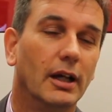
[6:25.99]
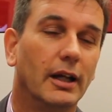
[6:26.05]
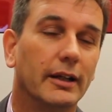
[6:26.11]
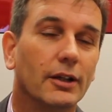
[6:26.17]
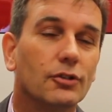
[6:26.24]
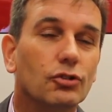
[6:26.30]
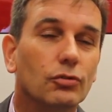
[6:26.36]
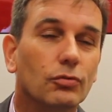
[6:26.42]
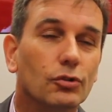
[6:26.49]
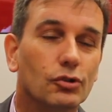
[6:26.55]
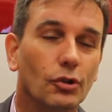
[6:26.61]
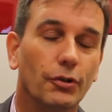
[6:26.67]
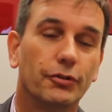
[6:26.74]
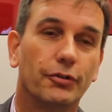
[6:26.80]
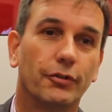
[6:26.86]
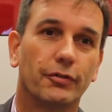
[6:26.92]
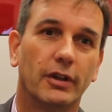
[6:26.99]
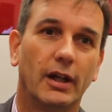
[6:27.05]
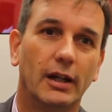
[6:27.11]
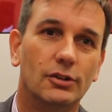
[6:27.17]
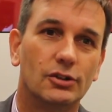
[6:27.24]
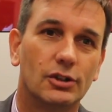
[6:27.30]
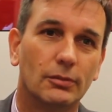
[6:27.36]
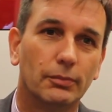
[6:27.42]
that's a result of an
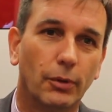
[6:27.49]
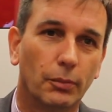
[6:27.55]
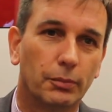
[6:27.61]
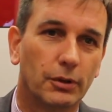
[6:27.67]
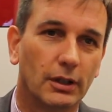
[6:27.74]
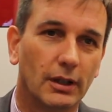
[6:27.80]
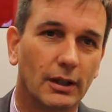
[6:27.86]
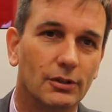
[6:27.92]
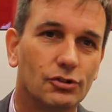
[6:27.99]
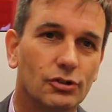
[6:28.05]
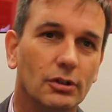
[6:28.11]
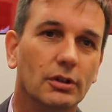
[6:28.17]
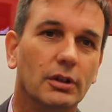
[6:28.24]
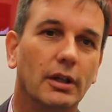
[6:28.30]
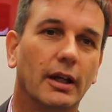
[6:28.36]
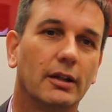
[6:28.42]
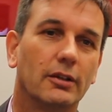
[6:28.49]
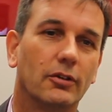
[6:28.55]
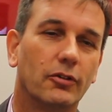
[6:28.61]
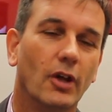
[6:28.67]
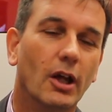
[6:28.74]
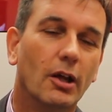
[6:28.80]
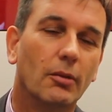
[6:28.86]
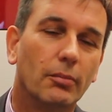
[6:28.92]
aging population
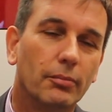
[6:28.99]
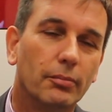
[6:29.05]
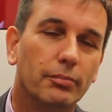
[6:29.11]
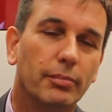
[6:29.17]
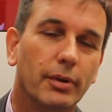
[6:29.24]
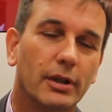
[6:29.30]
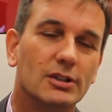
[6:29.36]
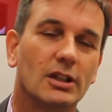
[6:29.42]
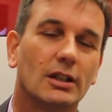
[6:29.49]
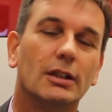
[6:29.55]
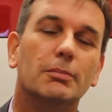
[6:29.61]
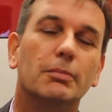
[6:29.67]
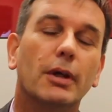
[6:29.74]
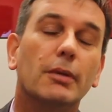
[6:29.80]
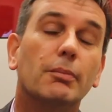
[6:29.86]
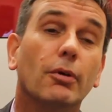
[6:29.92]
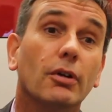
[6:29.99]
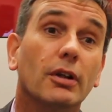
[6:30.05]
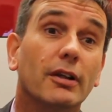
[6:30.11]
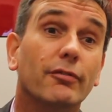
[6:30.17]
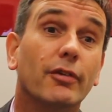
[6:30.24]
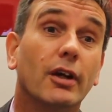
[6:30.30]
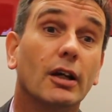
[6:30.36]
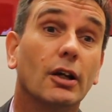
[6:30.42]
and basically people
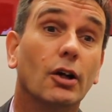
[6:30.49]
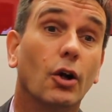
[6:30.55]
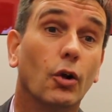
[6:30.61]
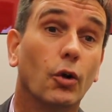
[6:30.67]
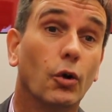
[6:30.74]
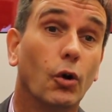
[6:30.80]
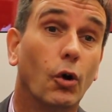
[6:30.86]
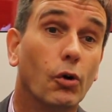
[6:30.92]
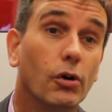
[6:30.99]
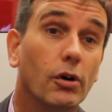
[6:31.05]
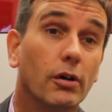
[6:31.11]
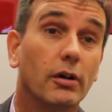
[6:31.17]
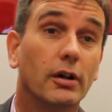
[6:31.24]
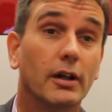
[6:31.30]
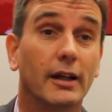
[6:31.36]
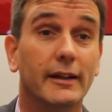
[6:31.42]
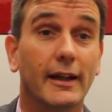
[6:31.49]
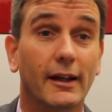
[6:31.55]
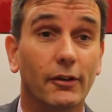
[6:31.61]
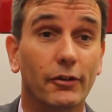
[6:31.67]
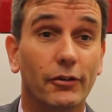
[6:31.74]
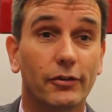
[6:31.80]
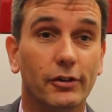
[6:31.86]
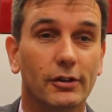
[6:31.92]
living longer and
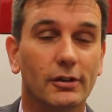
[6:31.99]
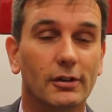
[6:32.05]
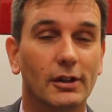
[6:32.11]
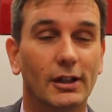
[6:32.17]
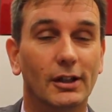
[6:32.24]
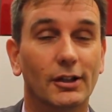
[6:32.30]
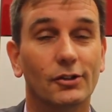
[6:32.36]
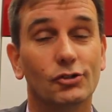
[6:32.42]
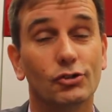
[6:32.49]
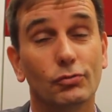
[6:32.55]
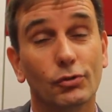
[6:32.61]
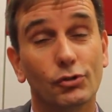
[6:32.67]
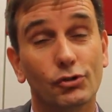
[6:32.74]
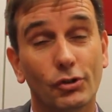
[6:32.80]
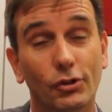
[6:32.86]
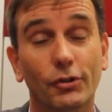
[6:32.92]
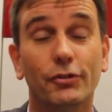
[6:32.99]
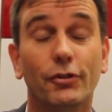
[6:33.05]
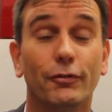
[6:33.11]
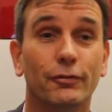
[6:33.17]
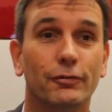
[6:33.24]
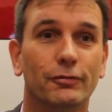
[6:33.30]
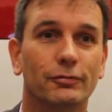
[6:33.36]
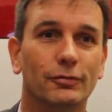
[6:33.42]
healthier. It's a result
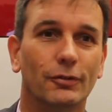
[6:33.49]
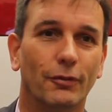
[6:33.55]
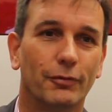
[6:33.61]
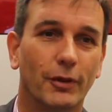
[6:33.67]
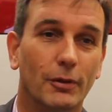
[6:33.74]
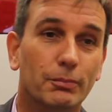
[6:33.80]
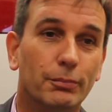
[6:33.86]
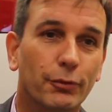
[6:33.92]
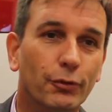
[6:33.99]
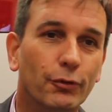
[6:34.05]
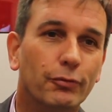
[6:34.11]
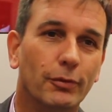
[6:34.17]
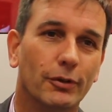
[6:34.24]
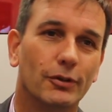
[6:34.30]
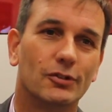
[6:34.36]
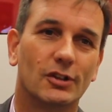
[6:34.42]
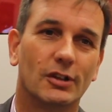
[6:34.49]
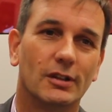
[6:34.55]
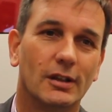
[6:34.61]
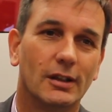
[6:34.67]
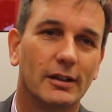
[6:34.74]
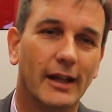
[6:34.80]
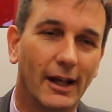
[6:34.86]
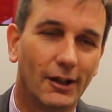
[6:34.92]
of improvements
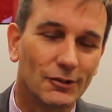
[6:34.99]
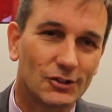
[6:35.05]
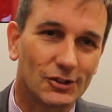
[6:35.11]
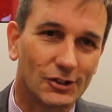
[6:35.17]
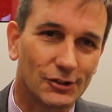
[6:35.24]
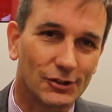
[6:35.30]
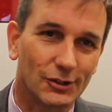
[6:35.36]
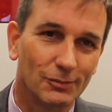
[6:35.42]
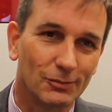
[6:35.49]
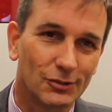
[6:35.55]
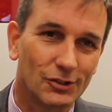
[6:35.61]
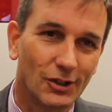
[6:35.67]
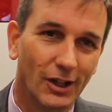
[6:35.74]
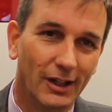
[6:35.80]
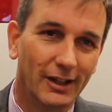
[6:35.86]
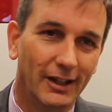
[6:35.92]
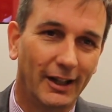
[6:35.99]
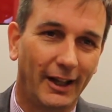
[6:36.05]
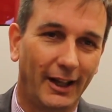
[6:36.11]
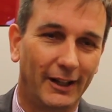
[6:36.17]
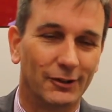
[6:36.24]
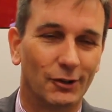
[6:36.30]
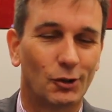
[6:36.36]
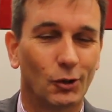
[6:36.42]
in health systems,
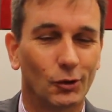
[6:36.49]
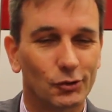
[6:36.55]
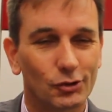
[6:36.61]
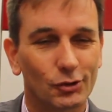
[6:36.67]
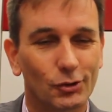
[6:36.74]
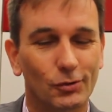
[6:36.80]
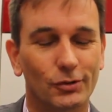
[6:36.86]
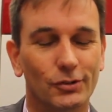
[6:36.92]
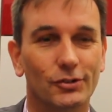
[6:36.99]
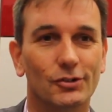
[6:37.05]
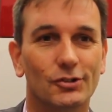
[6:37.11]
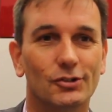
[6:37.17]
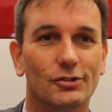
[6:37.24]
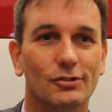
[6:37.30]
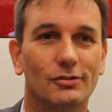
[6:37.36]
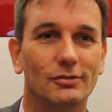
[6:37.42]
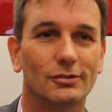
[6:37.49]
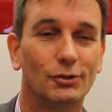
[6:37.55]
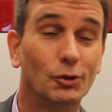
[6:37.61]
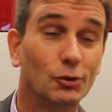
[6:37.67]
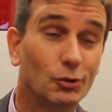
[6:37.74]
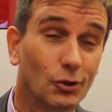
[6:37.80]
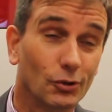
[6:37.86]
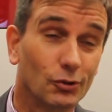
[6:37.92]
and the consequence,
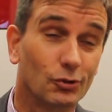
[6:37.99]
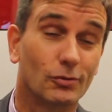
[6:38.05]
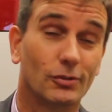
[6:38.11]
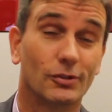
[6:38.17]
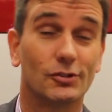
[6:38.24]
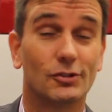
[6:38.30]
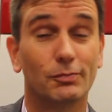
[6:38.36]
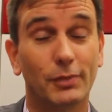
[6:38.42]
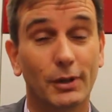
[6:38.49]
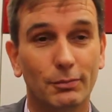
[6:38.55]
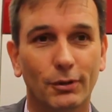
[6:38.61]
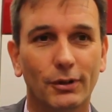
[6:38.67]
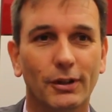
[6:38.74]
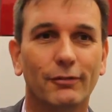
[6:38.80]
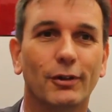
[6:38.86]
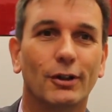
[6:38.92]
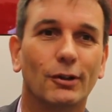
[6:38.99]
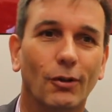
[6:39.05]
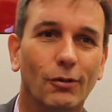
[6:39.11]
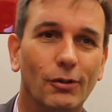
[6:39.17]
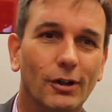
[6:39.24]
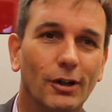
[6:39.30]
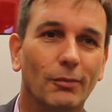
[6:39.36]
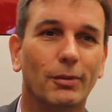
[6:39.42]
good consequence, people living
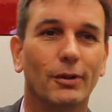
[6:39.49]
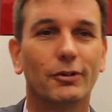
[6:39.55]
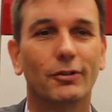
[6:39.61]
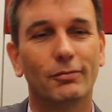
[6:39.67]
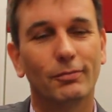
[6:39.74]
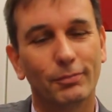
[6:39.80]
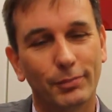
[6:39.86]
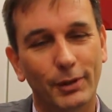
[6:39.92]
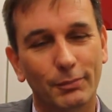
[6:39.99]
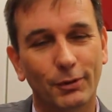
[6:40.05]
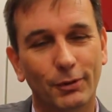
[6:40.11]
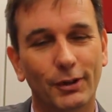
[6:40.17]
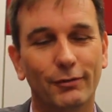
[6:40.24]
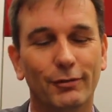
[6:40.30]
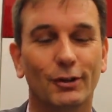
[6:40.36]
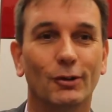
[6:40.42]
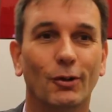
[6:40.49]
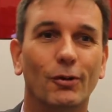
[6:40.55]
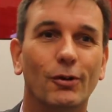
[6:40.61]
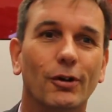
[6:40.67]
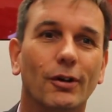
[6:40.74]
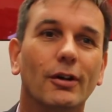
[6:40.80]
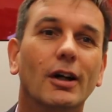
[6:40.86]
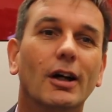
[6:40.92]
longer, but people living
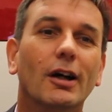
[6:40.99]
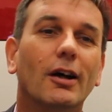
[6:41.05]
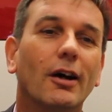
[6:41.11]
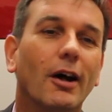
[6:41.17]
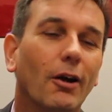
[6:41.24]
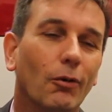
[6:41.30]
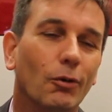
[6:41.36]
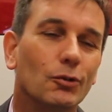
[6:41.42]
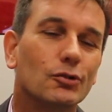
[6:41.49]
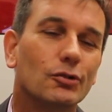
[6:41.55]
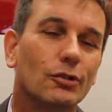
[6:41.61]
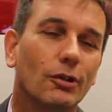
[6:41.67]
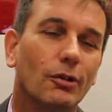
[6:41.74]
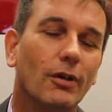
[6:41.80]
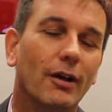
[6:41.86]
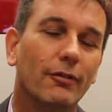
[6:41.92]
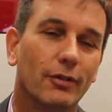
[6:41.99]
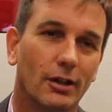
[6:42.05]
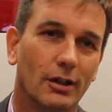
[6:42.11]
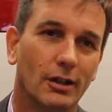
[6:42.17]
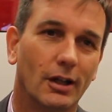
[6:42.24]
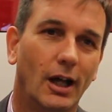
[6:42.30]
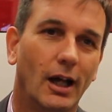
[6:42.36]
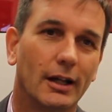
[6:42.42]
longer are also have
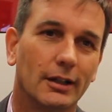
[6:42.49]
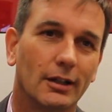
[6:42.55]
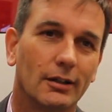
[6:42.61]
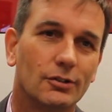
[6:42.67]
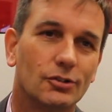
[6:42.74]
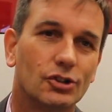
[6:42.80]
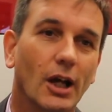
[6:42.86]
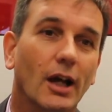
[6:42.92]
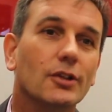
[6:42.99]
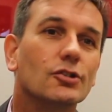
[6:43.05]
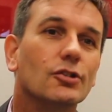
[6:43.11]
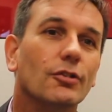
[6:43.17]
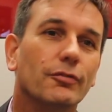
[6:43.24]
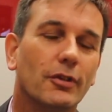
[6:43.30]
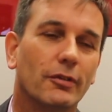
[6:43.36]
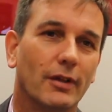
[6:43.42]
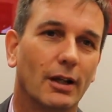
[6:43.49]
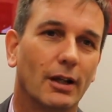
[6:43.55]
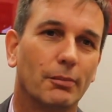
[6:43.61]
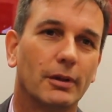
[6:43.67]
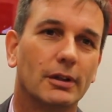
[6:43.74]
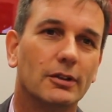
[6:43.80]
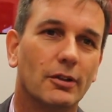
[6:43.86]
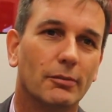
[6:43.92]
a higher chance of
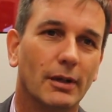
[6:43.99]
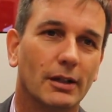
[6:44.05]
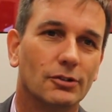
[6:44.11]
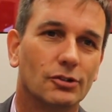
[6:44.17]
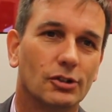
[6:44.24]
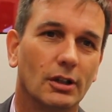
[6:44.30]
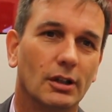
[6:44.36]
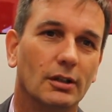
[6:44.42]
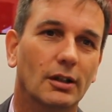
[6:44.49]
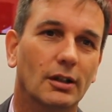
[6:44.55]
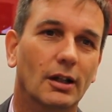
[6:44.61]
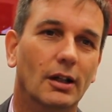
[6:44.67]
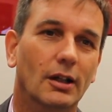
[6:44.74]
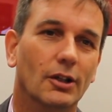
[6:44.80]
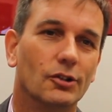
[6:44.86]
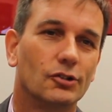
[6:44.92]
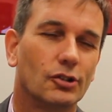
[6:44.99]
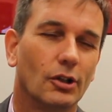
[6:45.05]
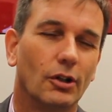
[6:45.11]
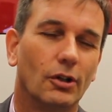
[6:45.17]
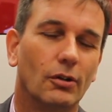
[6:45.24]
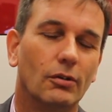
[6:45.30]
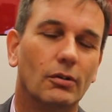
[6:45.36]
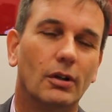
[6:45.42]
developing dementia.
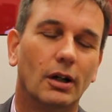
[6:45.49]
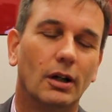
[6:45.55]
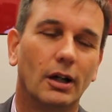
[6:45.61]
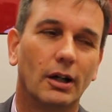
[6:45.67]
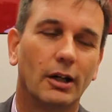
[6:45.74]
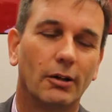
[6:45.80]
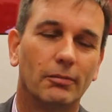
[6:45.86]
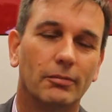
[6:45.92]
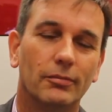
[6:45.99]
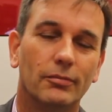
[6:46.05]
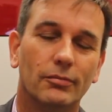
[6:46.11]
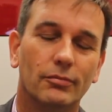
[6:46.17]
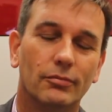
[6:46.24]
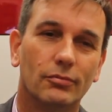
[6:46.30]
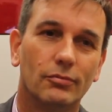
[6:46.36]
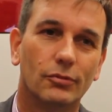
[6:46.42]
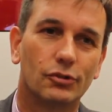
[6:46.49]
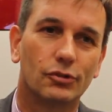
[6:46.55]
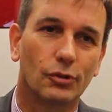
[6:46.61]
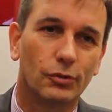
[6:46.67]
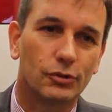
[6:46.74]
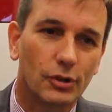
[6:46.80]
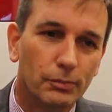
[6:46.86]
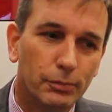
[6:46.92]
So,
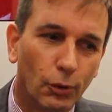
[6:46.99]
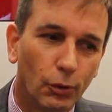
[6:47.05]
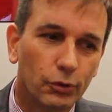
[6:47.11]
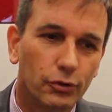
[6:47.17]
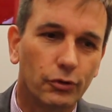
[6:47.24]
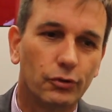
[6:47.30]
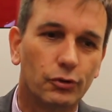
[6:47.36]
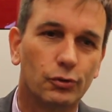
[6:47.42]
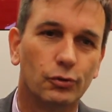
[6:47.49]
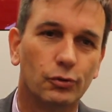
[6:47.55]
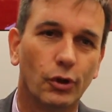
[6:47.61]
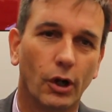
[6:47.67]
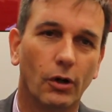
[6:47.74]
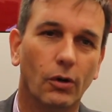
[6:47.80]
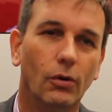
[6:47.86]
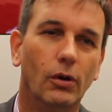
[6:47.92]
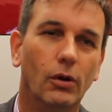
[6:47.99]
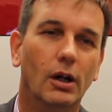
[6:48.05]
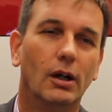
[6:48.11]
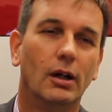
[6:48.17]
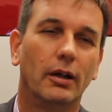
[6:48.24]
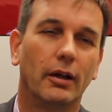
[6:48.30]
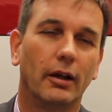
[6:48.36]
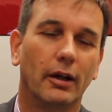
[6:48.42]
so it's important to know
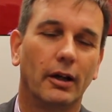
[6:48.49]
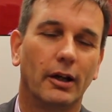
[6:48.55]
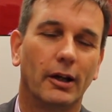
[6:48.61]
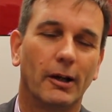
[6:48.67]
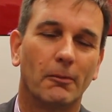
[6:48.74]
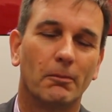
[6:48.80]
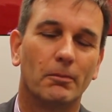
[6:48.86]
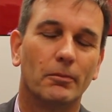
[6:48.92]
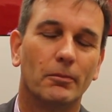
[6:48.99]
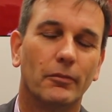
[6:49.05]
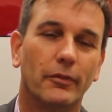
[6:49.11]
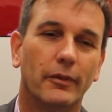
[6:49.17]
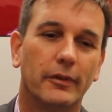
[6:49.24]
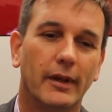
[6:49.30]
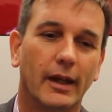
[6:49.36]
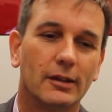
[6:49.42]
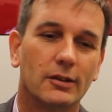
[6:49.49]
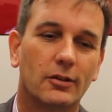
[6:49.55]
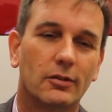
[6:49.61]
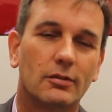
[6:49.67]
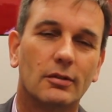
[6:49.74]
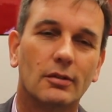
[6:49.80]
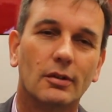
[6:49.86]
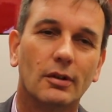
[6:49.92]
that
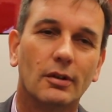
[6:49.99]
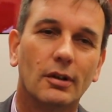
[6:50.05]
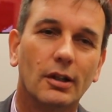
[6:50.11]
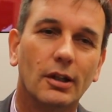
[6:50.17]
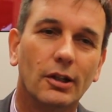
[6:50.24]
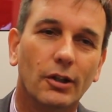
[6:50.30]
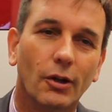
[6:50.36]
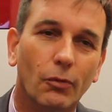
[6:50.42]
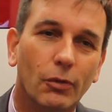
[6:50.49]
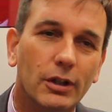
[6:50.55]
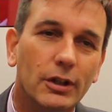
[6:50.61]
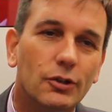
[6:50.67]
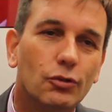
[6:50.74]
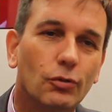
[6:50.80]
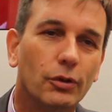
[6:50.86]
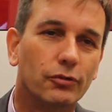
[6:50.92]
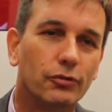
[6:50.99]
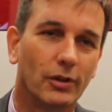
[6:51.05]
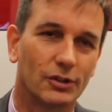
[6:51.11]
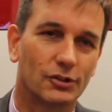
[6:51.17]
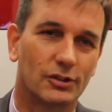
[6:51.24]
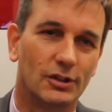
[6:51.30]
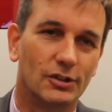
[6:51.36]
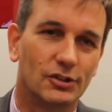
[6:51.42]
we need to
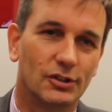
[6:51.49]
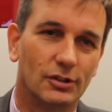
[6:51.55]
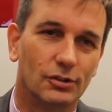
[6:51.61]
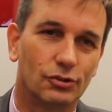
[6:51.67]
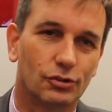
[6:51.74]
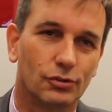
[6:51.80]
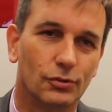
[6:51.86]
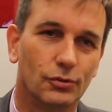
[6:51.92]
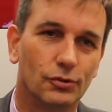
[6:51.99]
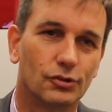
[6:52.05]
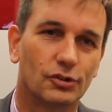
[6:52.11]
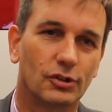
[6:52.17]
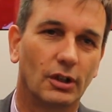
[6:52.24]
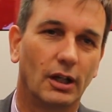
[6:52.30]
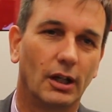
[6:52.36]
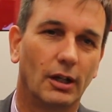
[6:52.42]
address these issues.